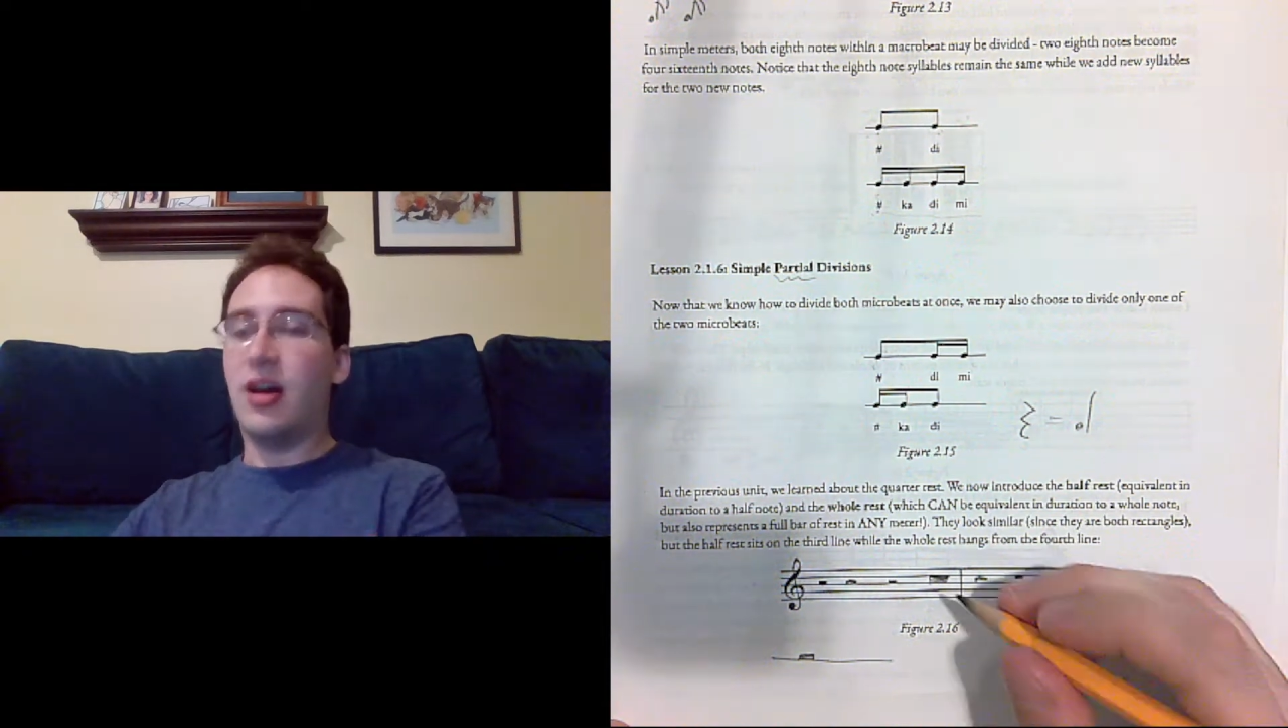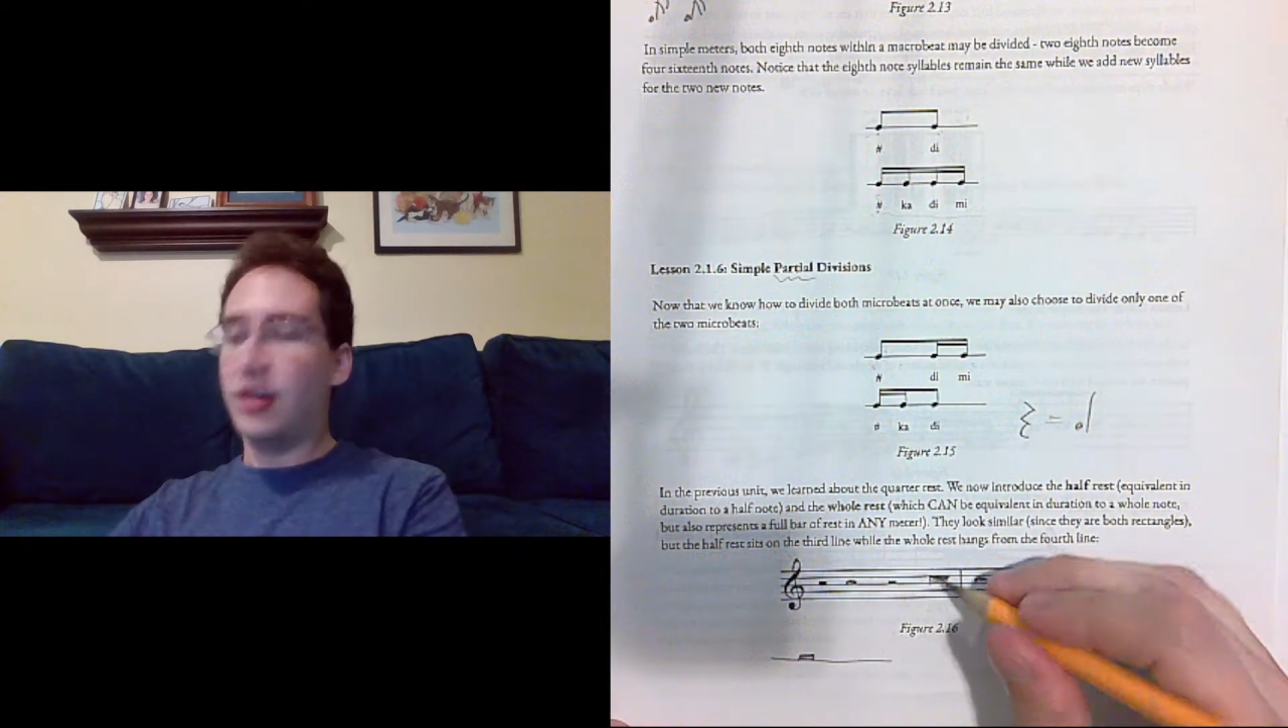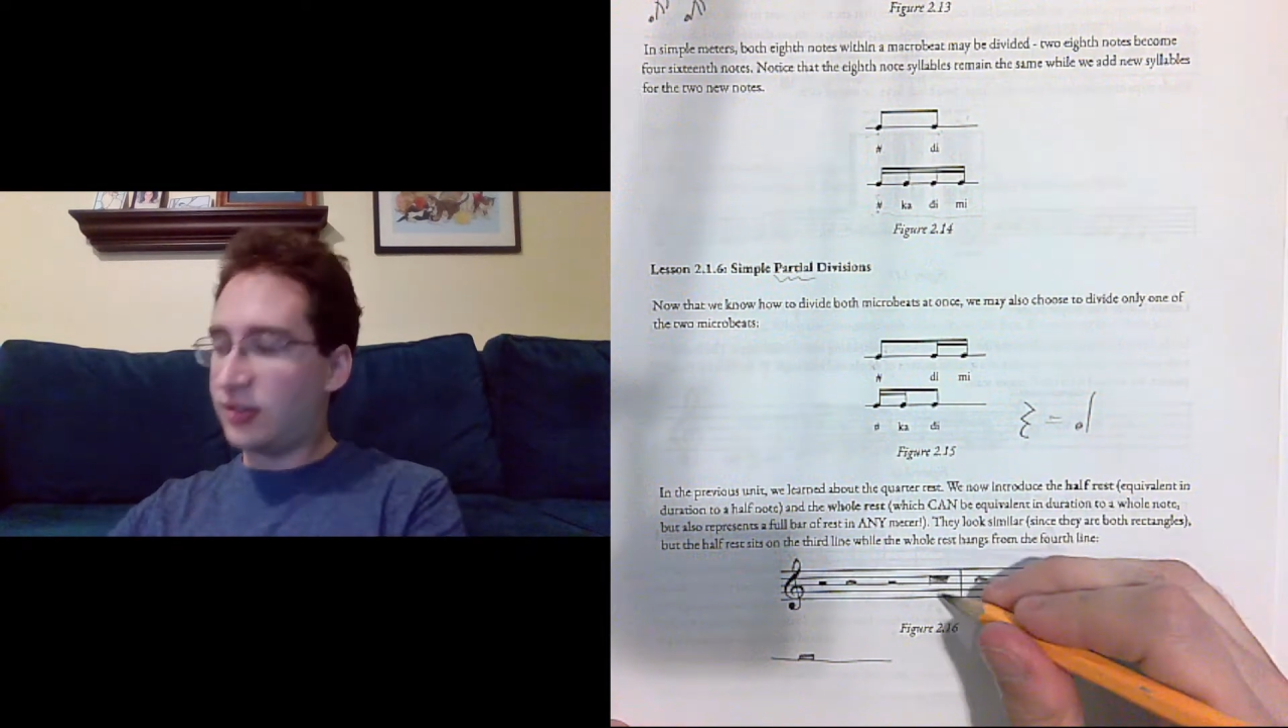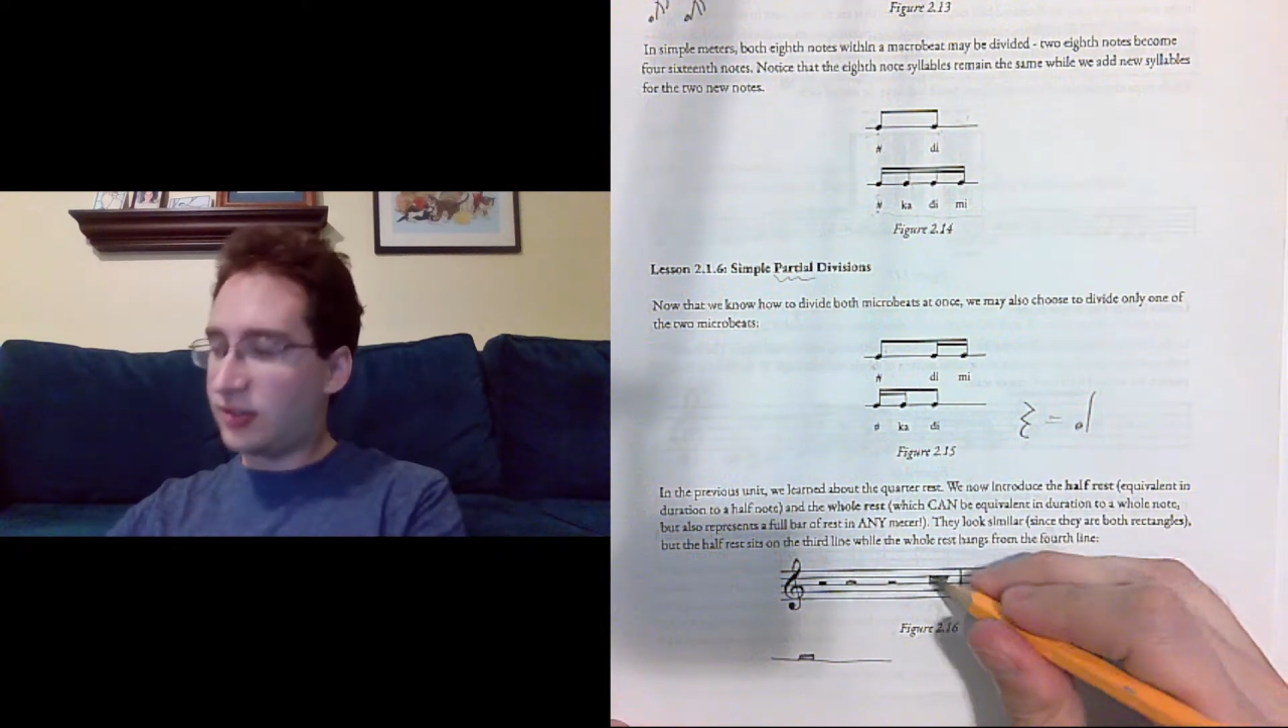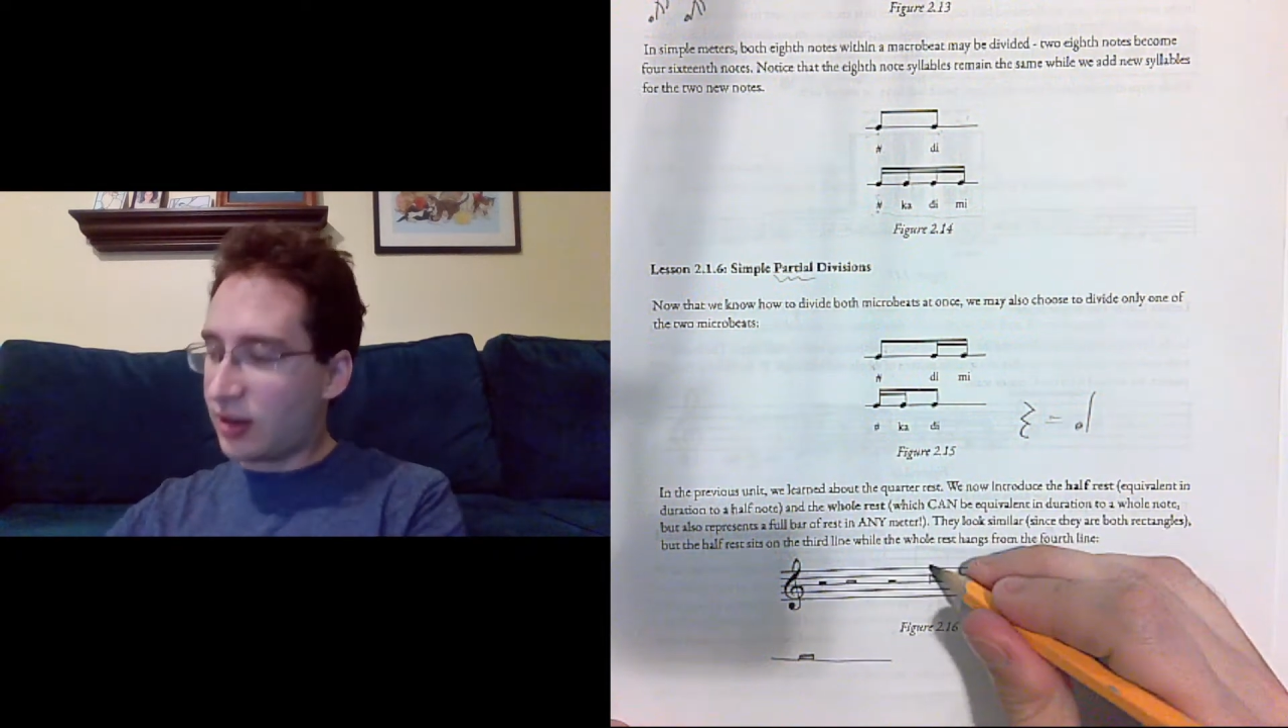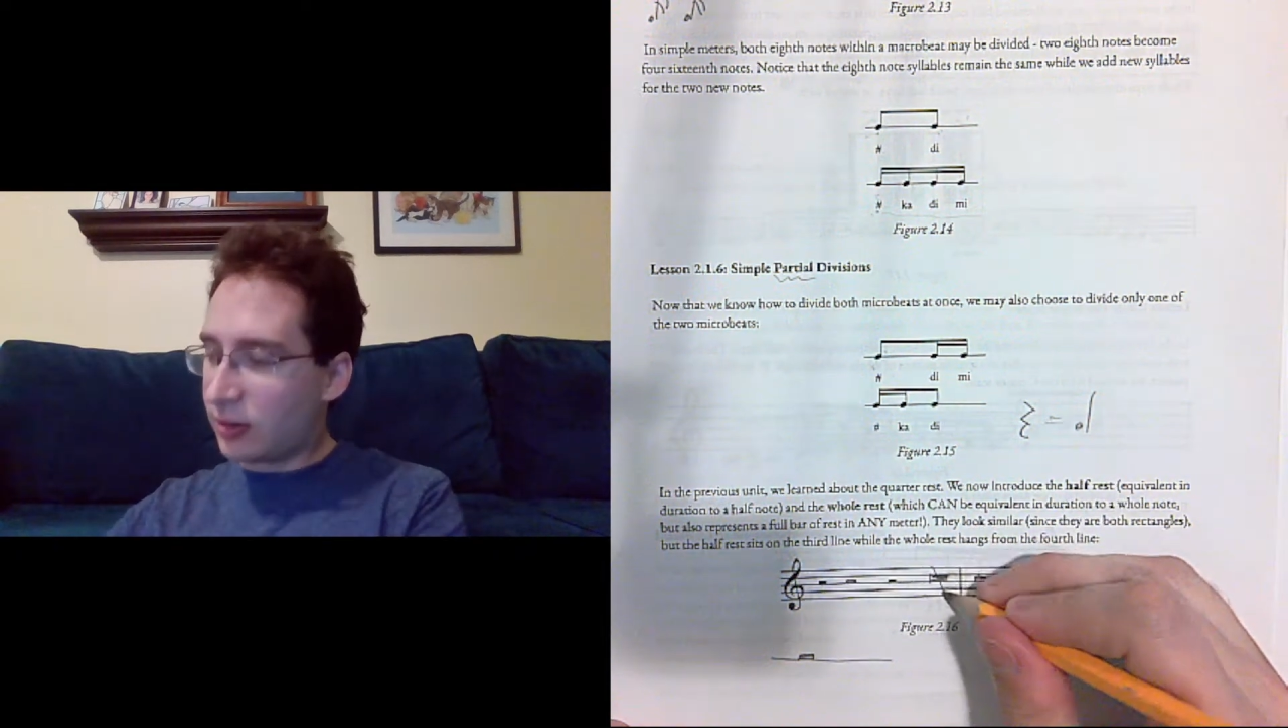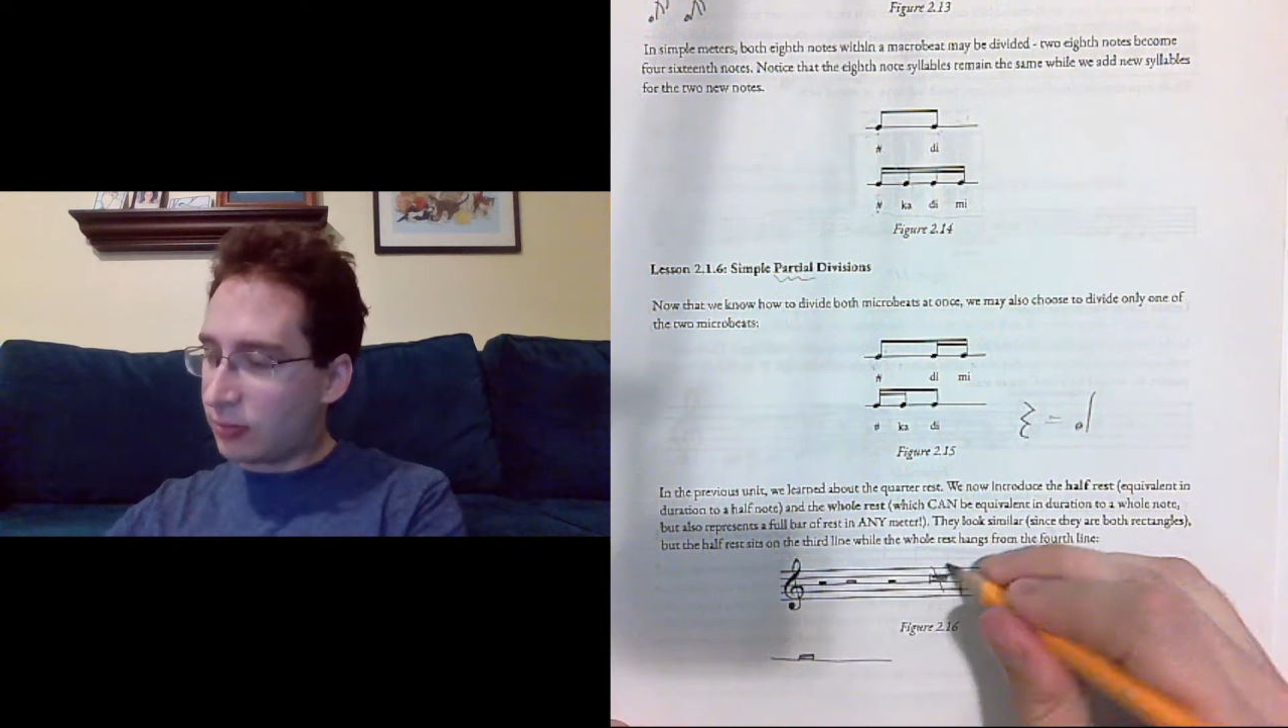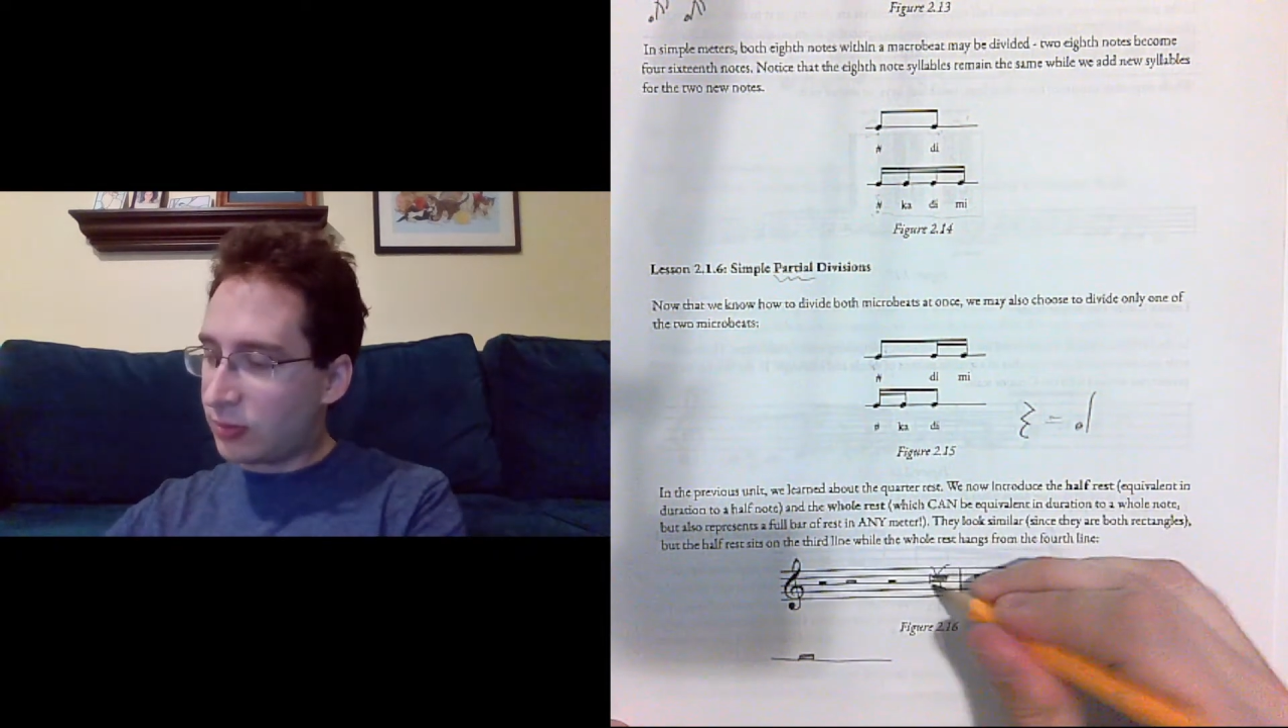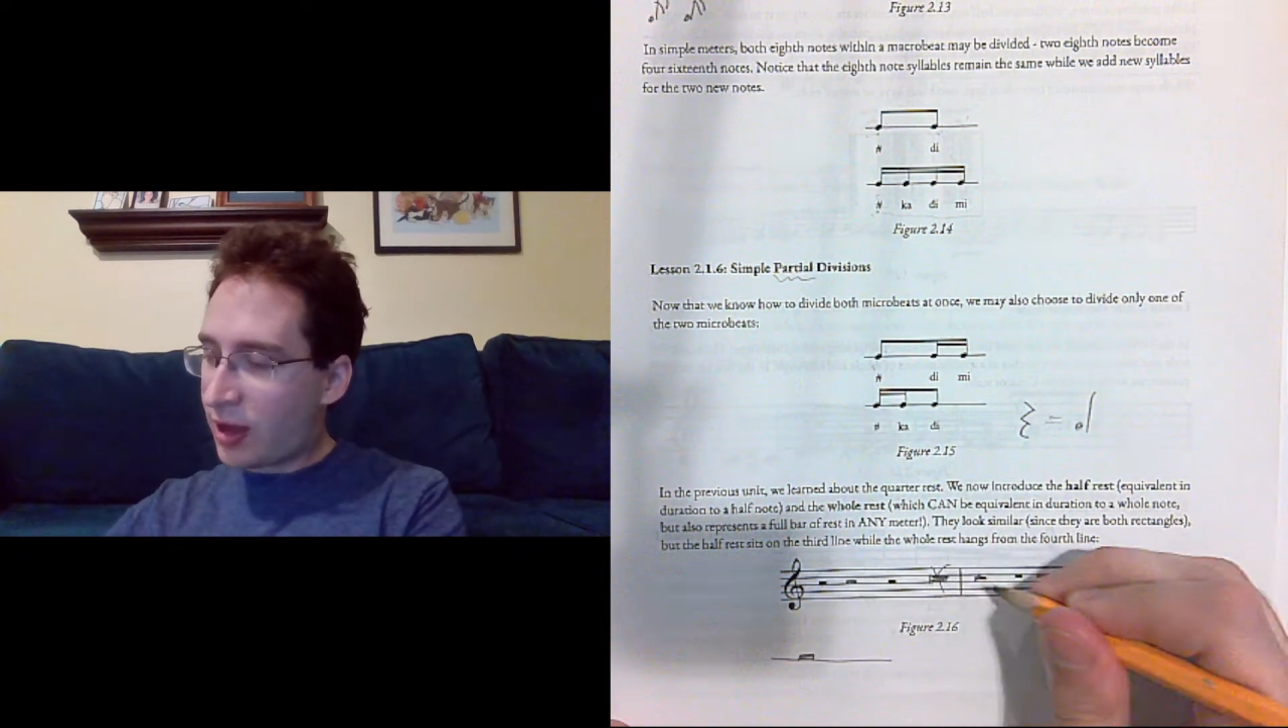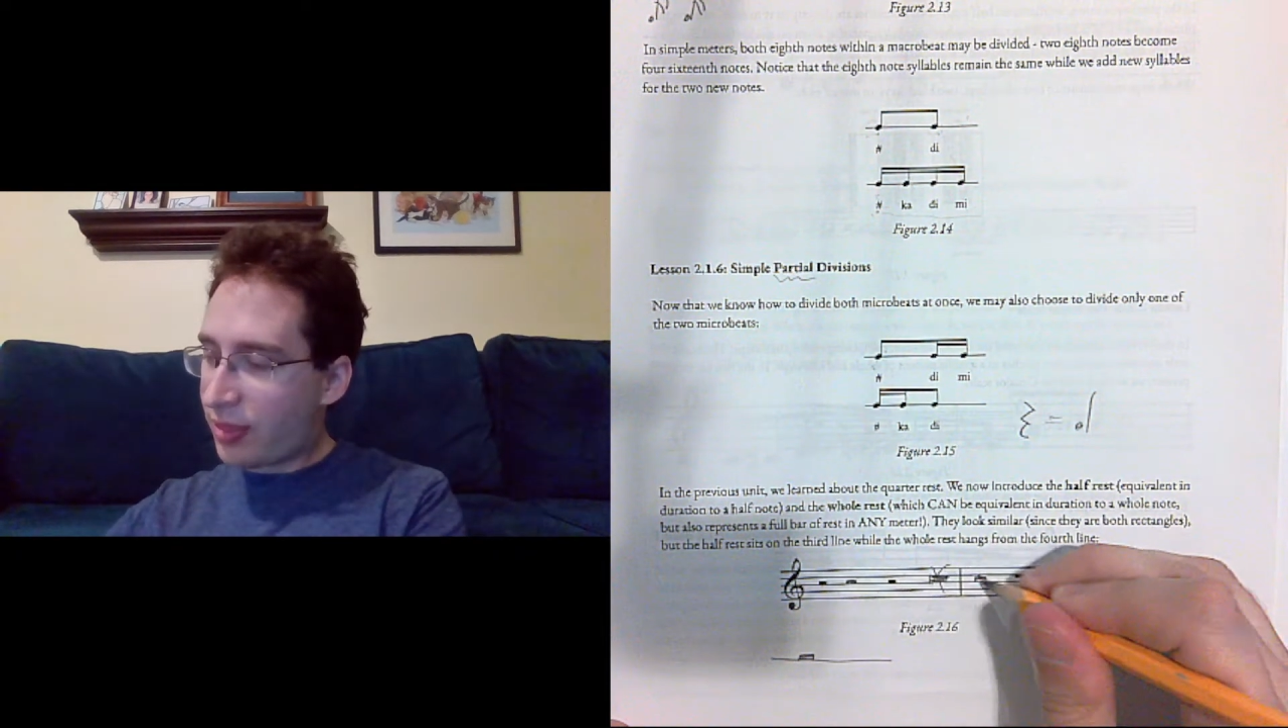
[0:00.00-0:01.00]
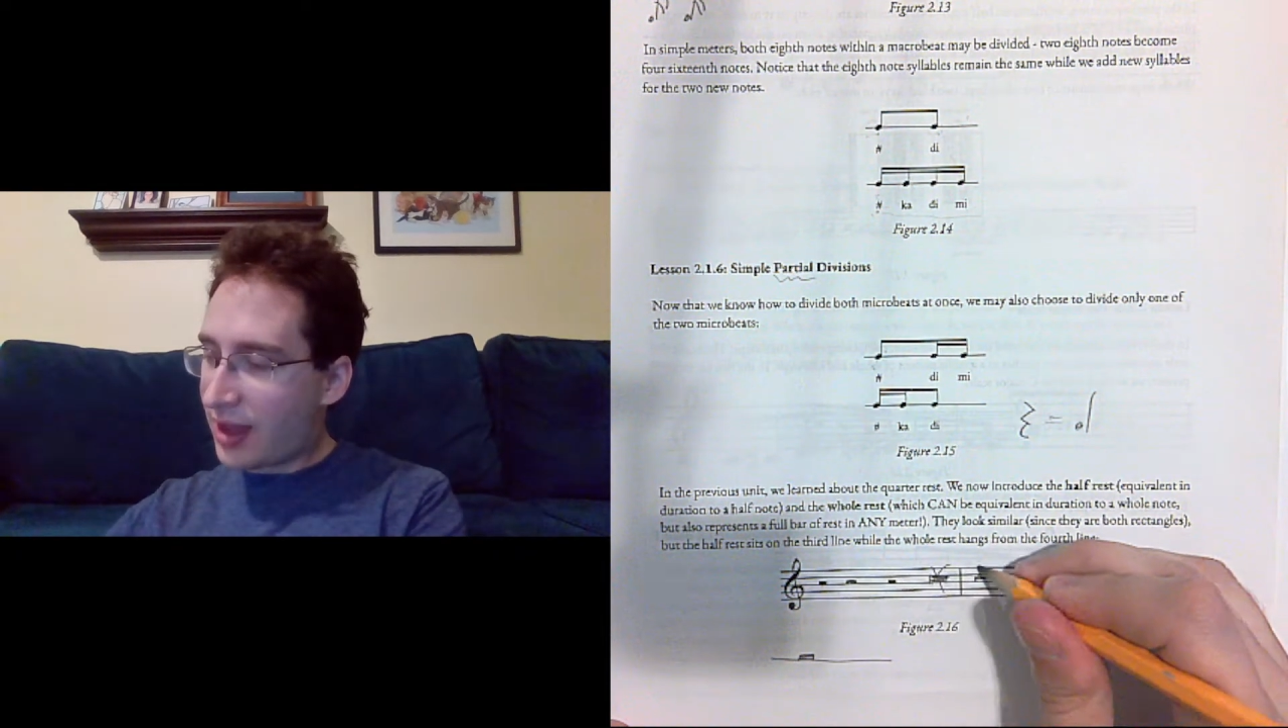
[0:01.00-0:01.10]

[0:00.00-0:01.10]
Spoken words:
So, not